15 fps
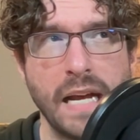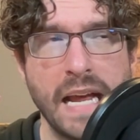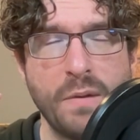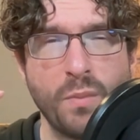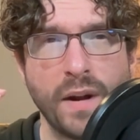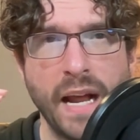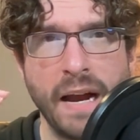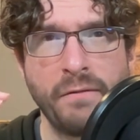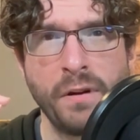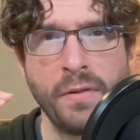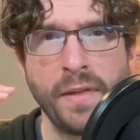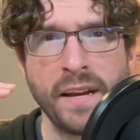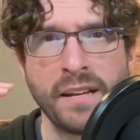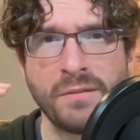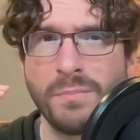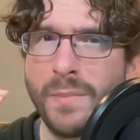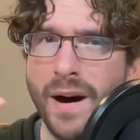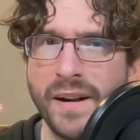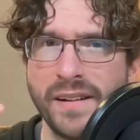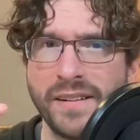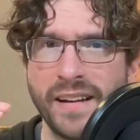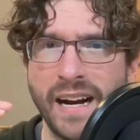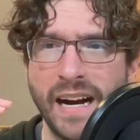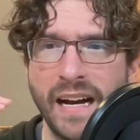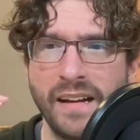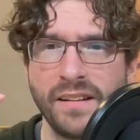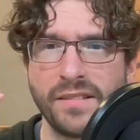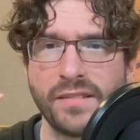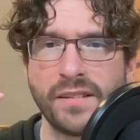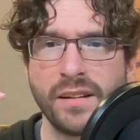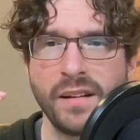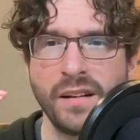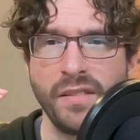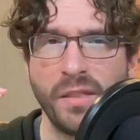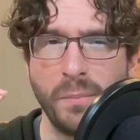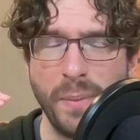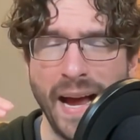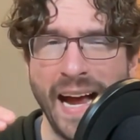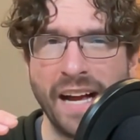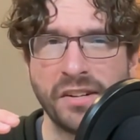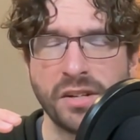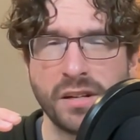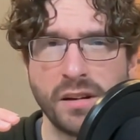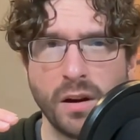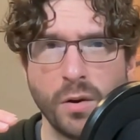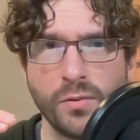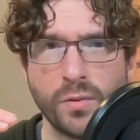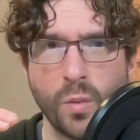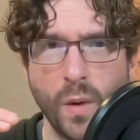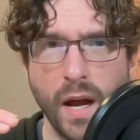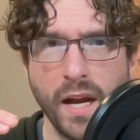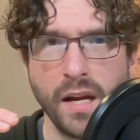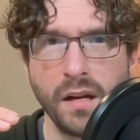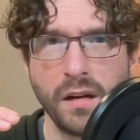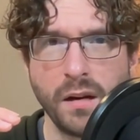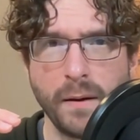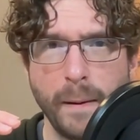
And when everything is monetized, the passion goes away.